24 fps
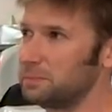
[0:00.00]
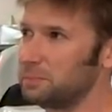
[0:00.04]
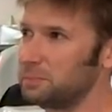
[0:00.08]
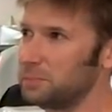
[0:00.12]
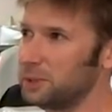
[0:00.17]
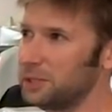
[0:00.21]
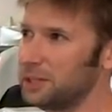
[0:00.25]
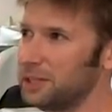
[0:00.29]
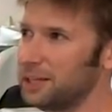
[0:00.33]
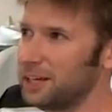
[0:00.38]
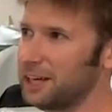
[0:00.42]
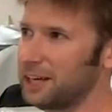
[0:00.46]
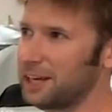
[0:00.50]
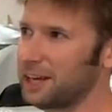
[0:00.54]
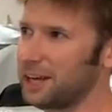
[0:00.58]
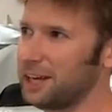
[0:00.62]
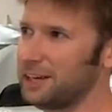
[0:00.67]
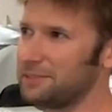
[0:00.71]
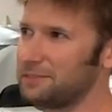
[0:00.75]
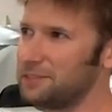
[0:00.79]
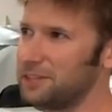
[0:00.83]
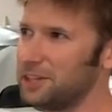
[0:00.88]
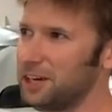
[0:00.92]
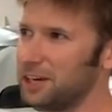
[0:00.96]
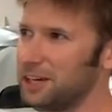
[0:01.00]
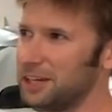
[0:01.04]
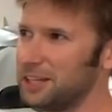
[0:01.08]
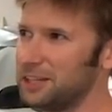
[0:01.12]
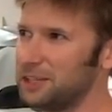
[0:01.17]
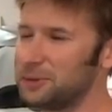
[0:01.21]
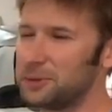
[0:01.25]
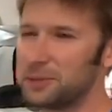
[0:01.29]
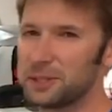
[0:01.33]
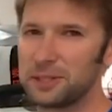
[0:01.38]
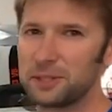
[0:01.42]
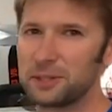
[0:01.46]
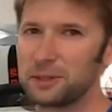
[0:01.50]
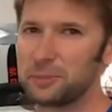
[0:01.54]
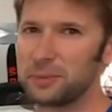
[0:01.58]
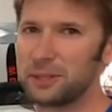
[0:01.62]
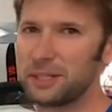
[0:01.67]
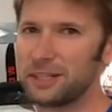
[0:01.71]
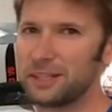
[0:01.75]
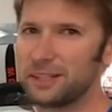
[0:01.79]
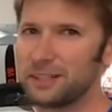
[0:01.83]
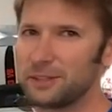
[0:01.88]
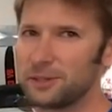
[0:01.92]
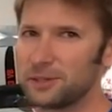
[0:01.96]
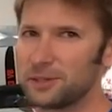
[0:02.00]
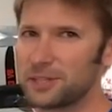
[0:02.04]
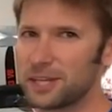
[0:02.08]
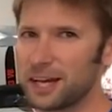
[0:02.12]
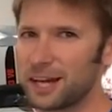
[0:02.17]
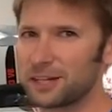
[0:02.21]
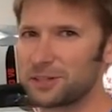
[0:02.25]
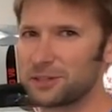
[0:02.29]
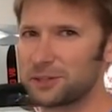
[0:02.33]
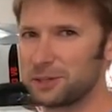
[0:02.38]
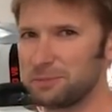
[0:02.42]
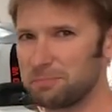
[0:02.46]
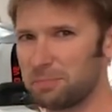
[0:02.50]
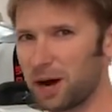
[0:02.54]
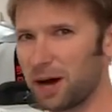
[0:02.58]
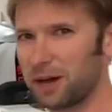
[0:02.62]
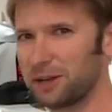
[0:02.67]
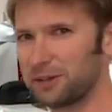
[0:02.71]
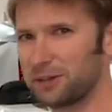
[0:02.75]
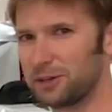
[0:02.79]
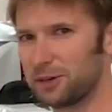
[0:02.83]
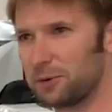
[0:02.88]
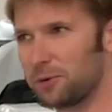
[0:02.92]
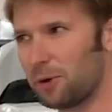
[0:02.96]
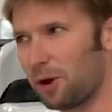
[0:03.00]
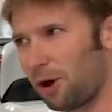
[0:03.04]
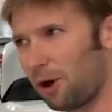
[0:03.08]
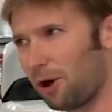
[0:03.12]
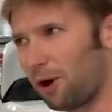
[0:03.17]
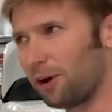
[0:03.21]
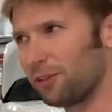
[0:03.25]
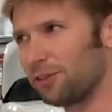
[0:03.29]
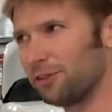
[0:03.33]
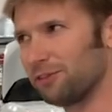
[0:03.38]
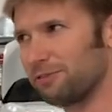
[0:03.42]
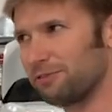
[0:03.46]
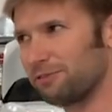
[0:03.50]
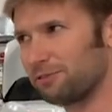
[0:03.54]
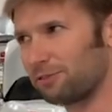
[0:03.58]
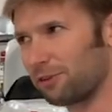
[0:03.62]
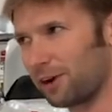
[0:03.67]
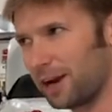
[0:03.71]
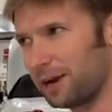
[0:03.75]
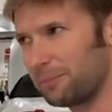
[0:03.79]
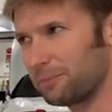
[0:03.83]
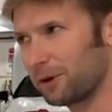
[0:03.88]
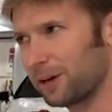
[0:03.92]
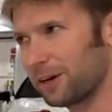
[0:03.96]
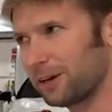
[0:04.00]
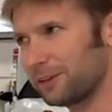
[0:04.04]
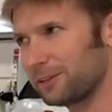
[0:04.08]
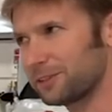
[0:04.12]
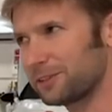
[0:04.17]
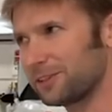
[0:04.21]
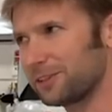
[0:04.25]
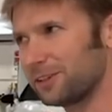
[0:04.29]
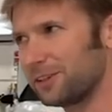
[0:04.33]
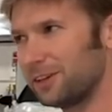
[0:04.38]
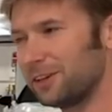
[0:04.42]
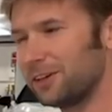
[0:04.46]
but then I kind of dug into it a little bit, and there's actually Bondo on the frame rails.